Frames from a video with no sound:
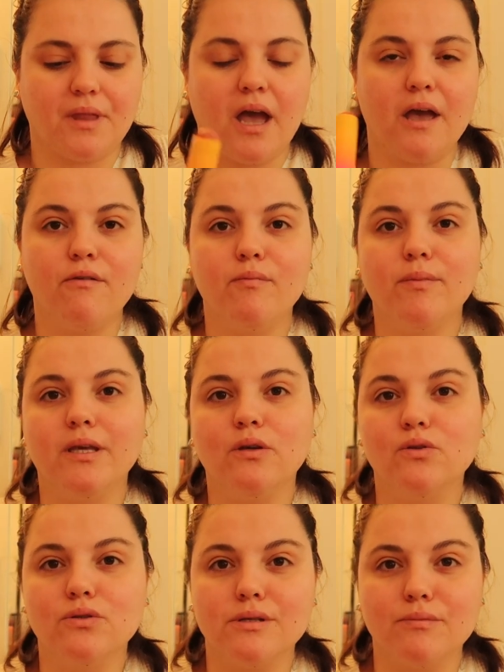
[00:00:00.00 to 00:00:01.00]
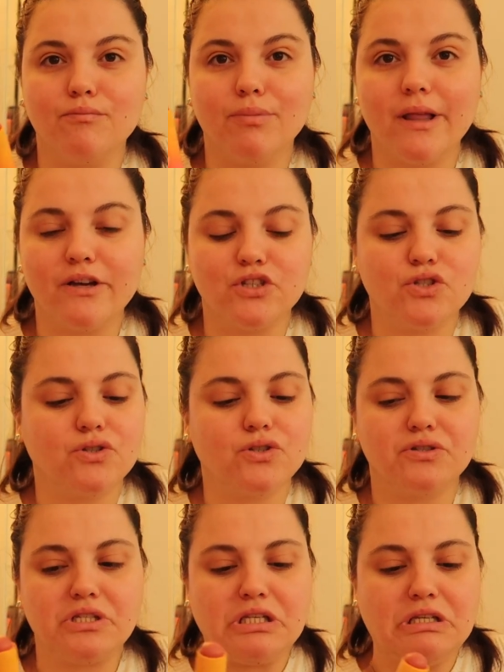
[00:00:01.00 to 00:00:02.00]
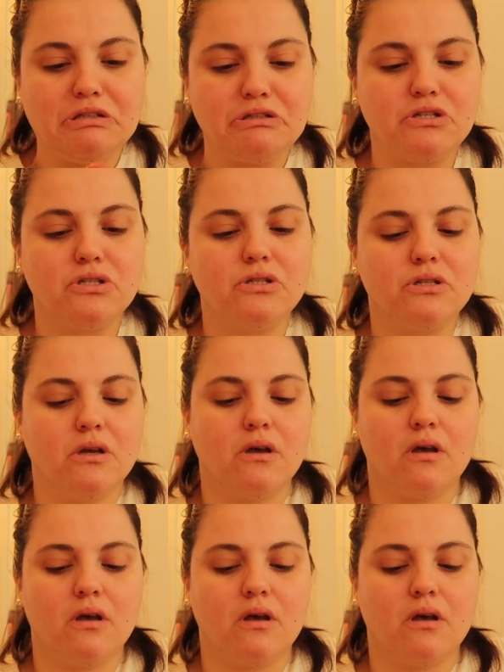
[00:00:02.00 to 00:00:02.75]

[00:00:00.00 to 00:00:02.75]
haven't been using blush since